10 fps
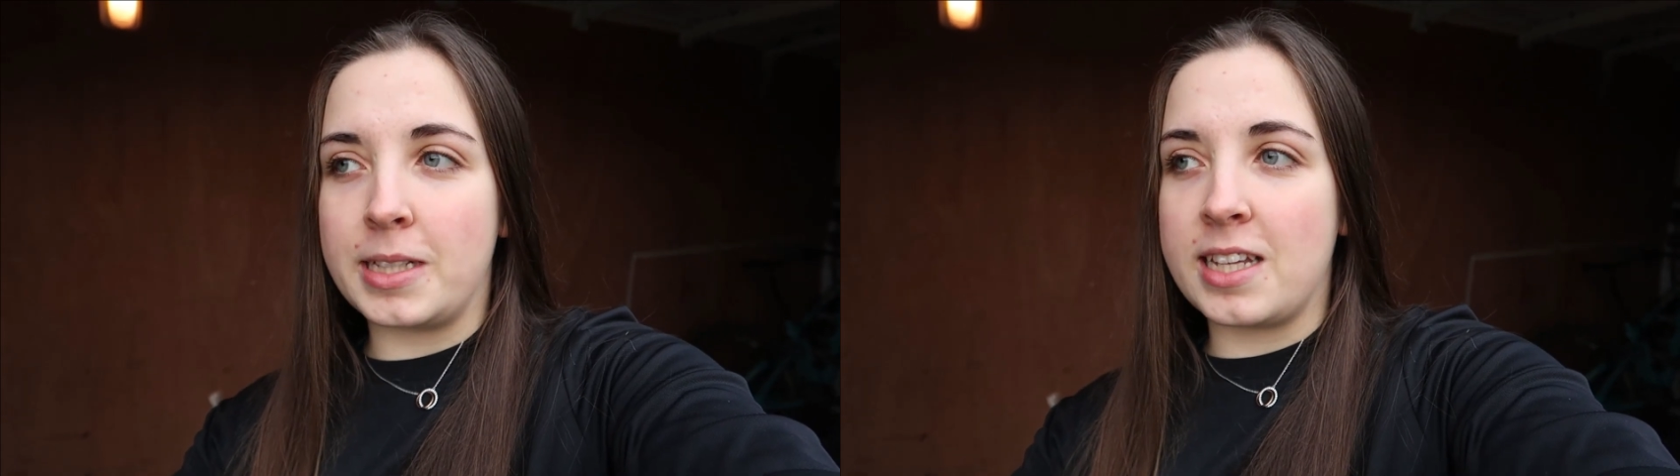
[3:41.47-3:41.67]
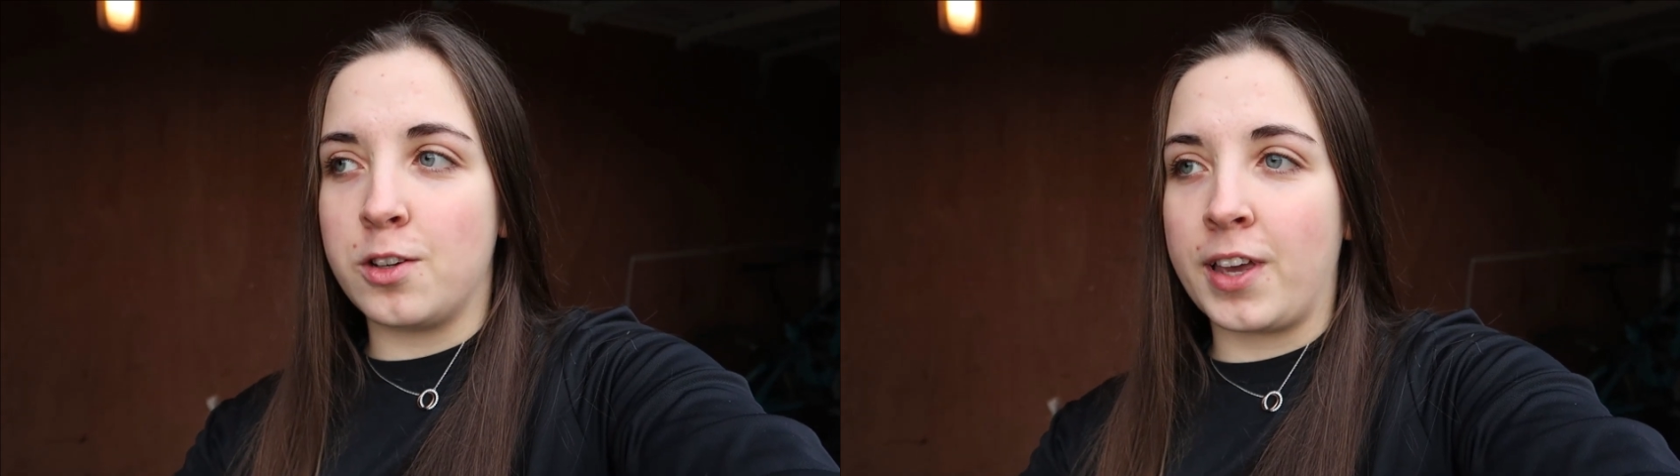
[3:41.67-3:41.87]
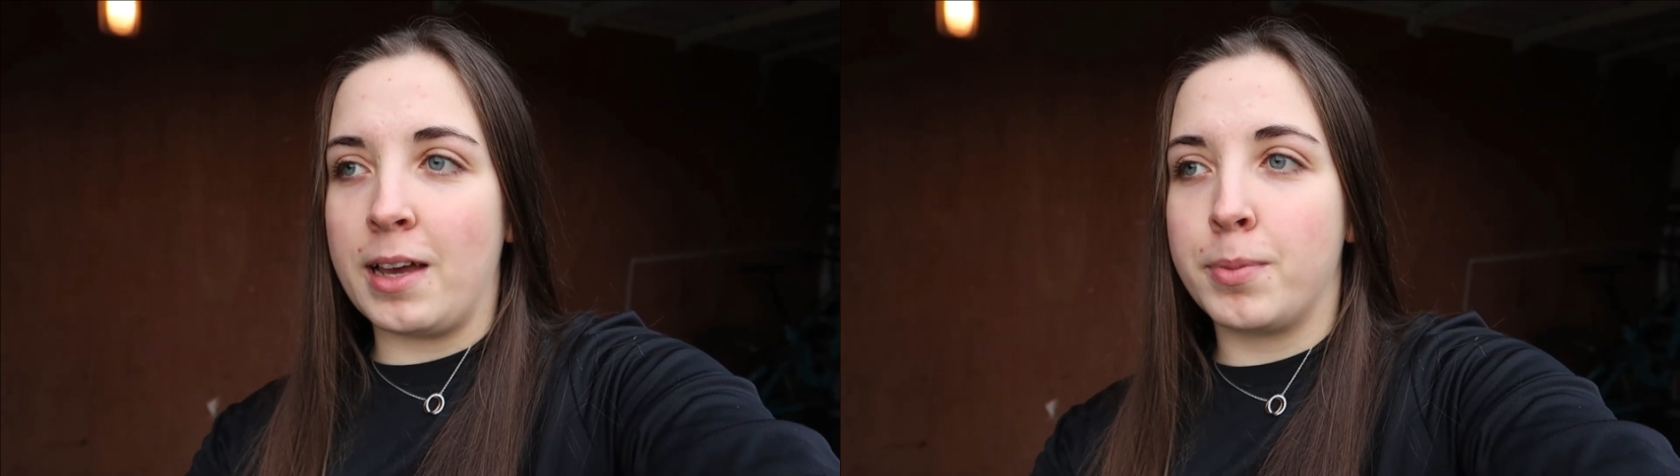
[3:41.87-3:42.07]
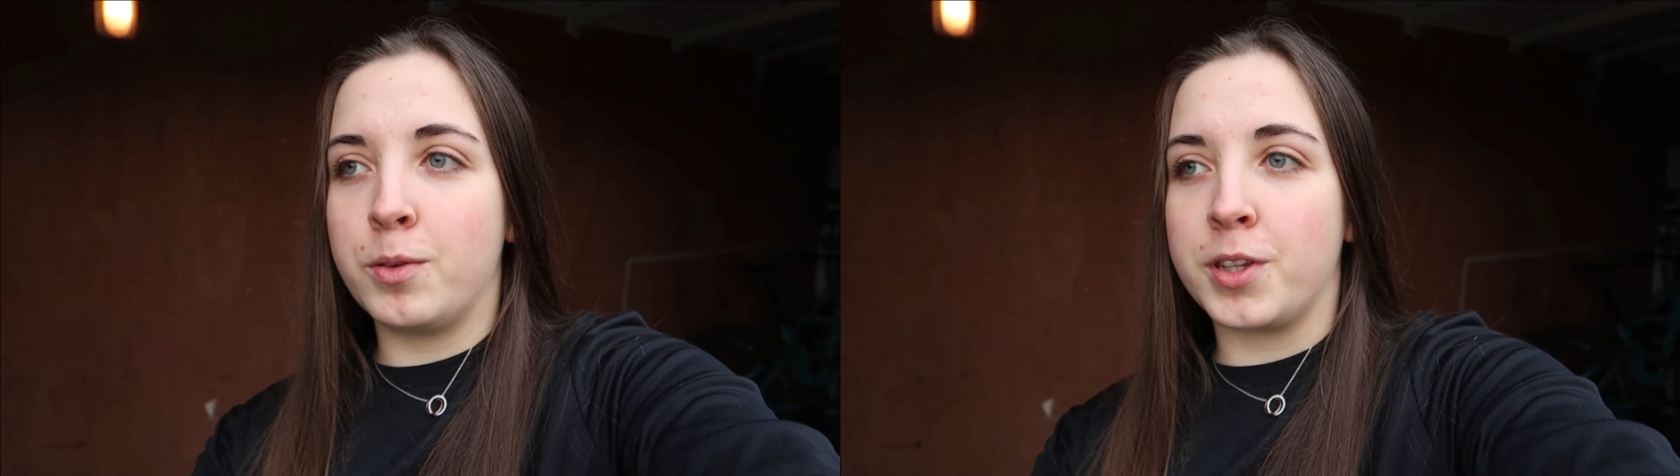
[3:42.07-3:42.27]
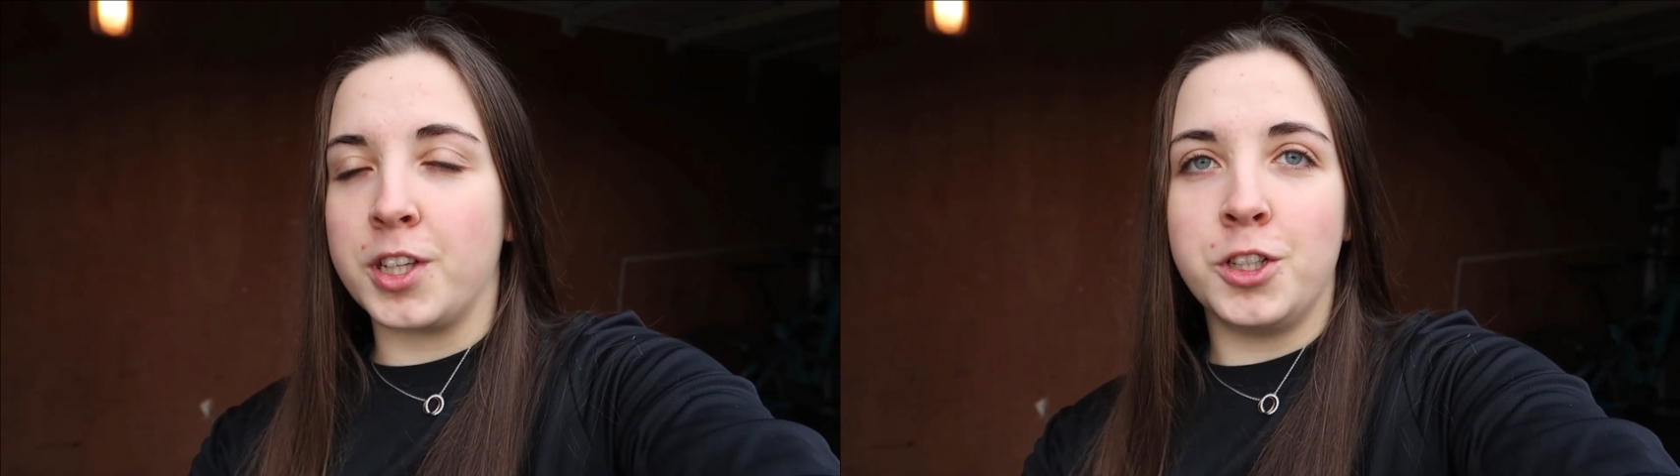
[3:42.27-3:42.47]
bit of stealth
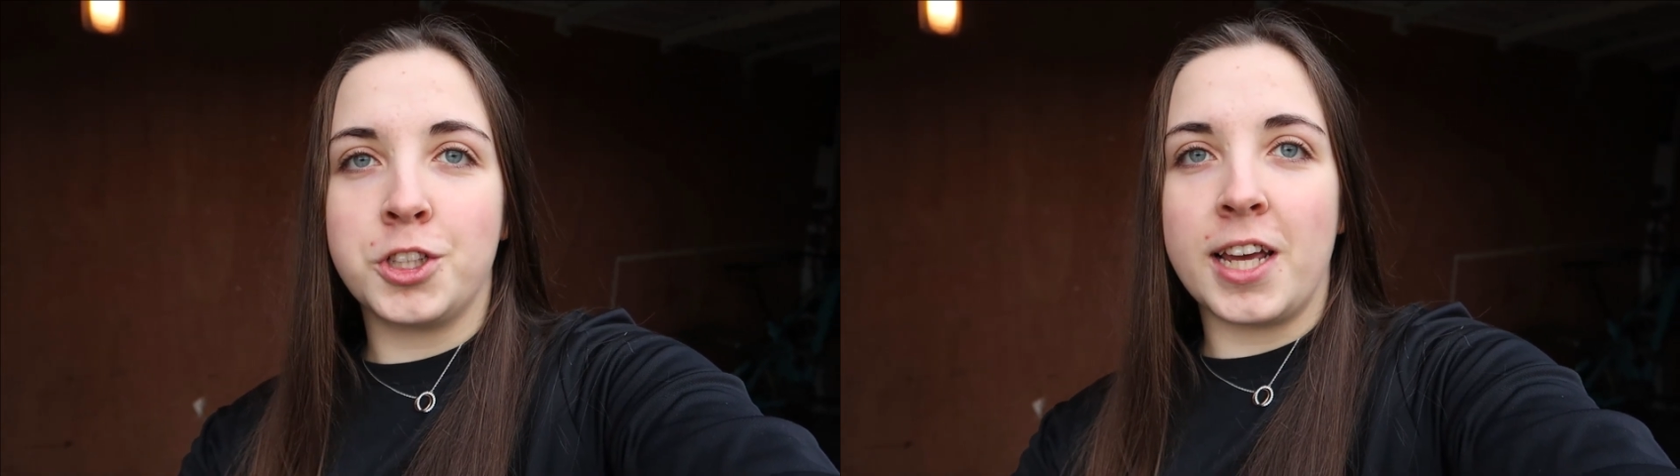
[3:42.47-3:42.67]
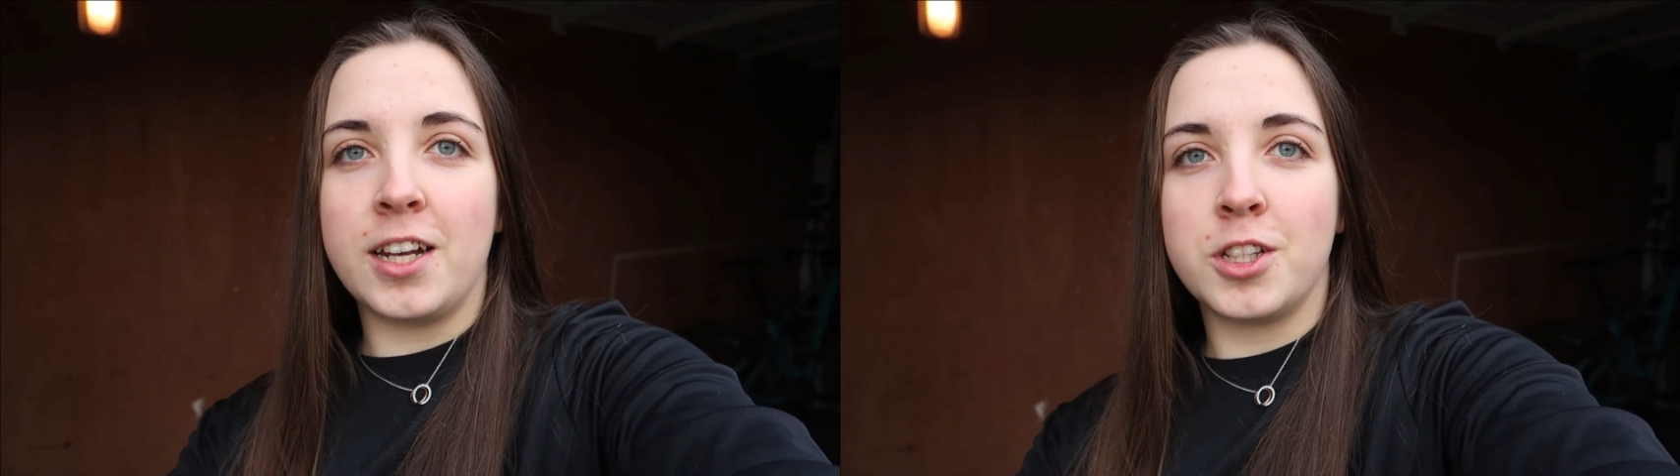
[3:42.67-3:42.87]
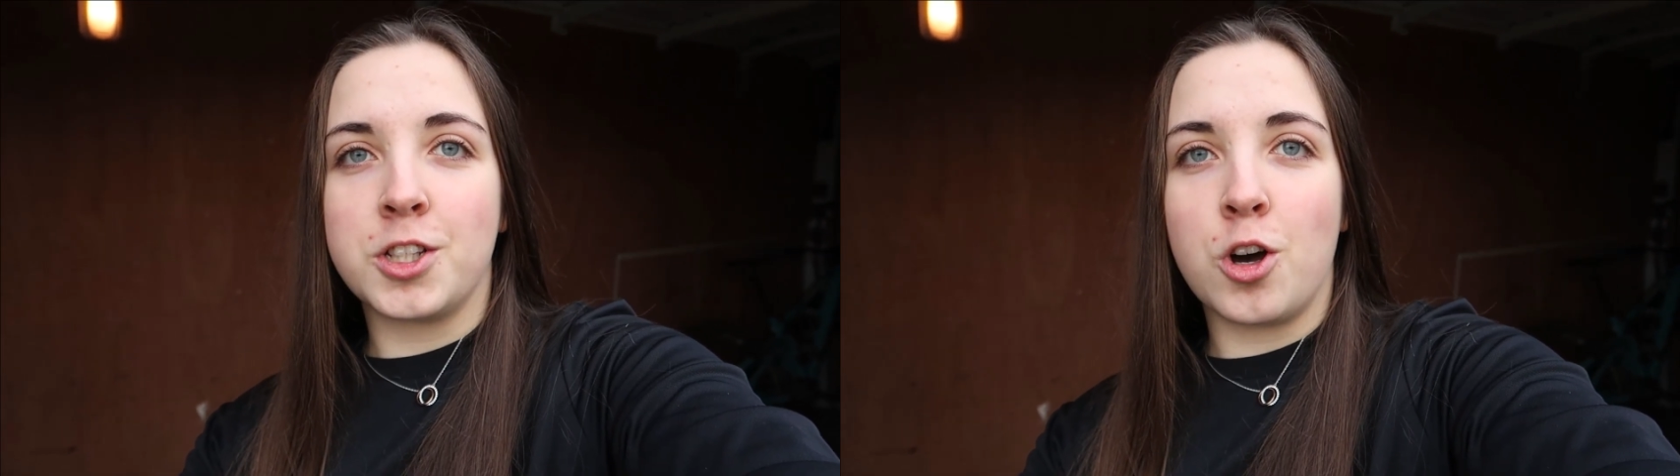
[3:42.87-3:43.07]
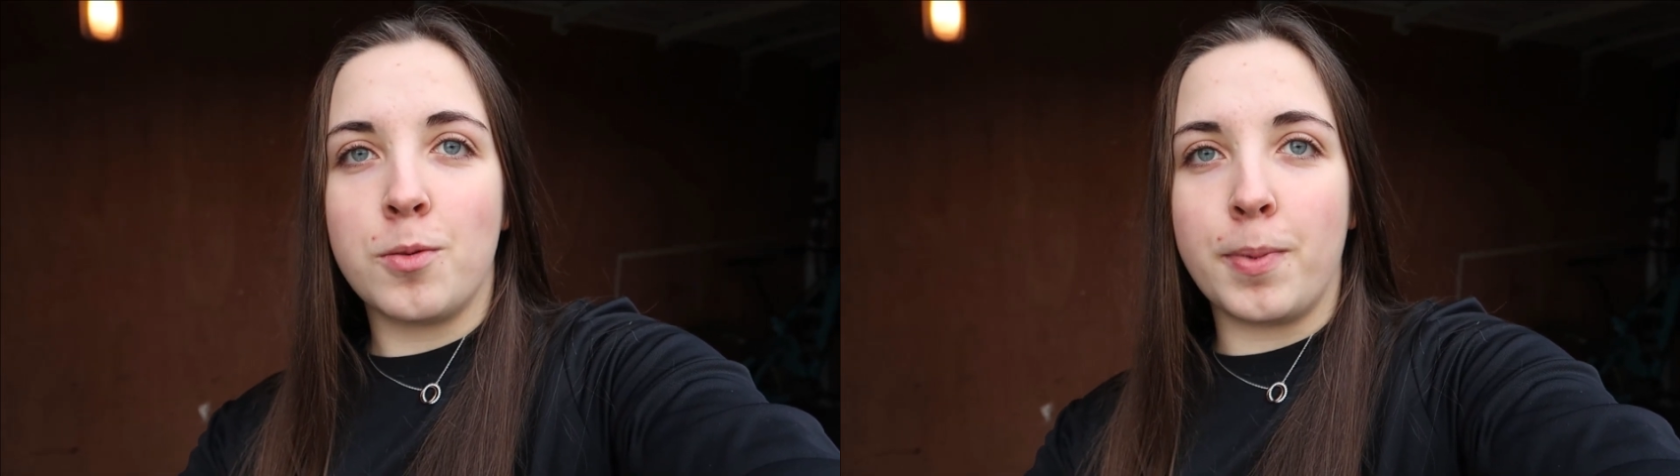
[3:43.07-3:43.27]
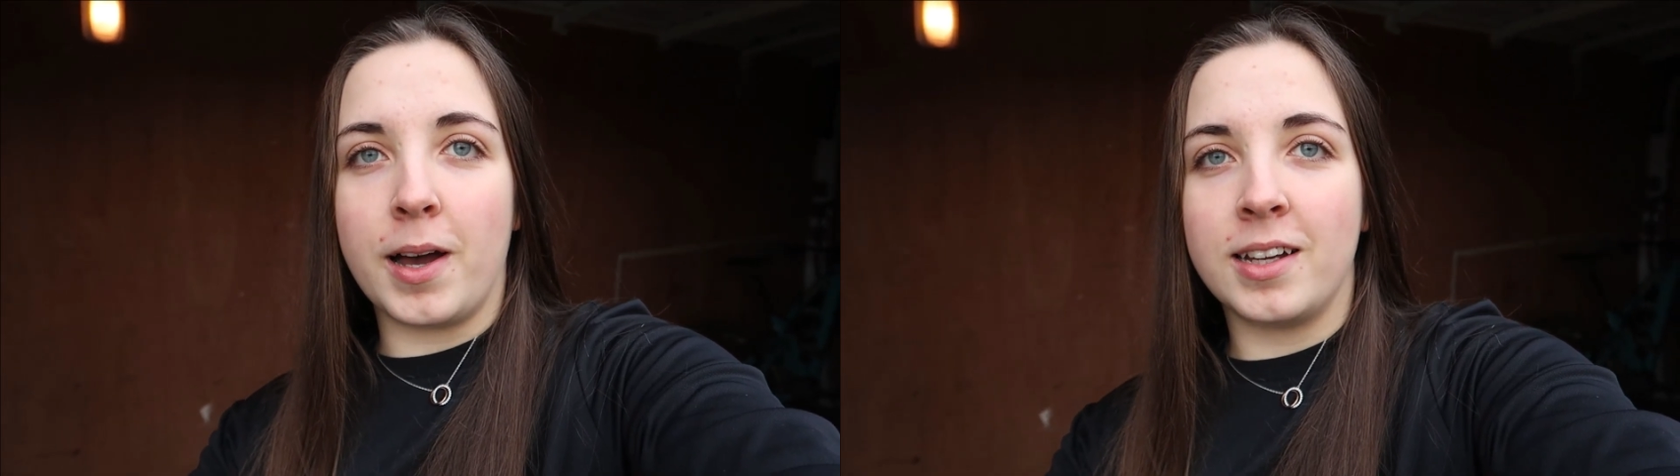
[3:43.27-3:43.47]
camping with a huge tent on the
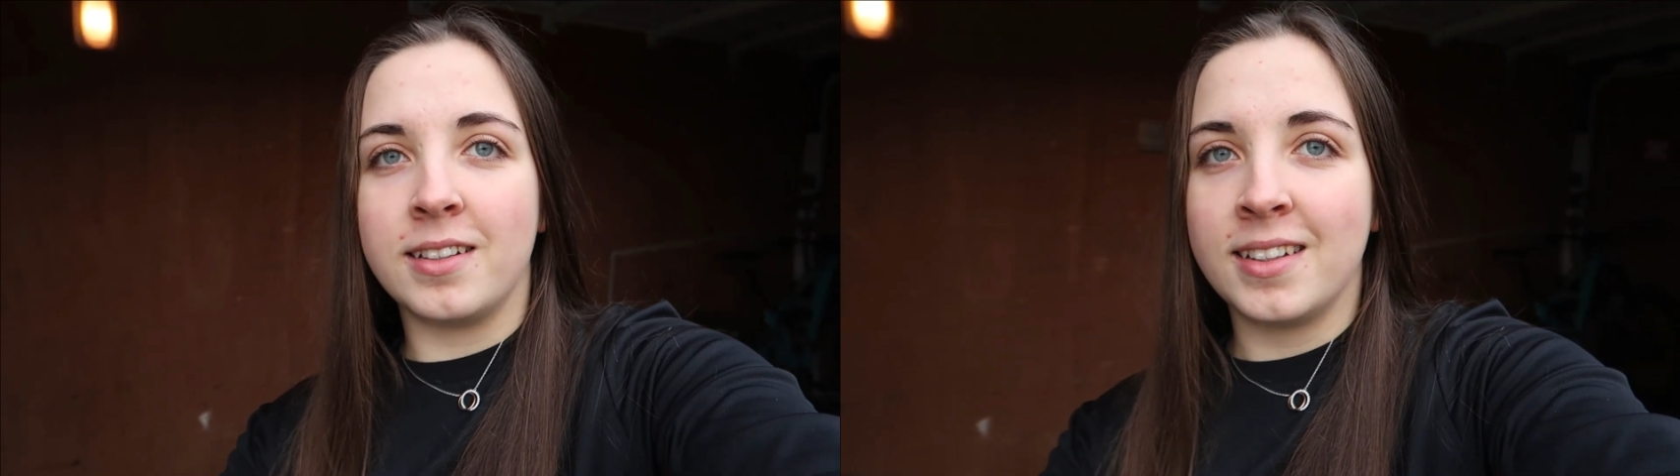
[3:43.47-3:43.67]
top, but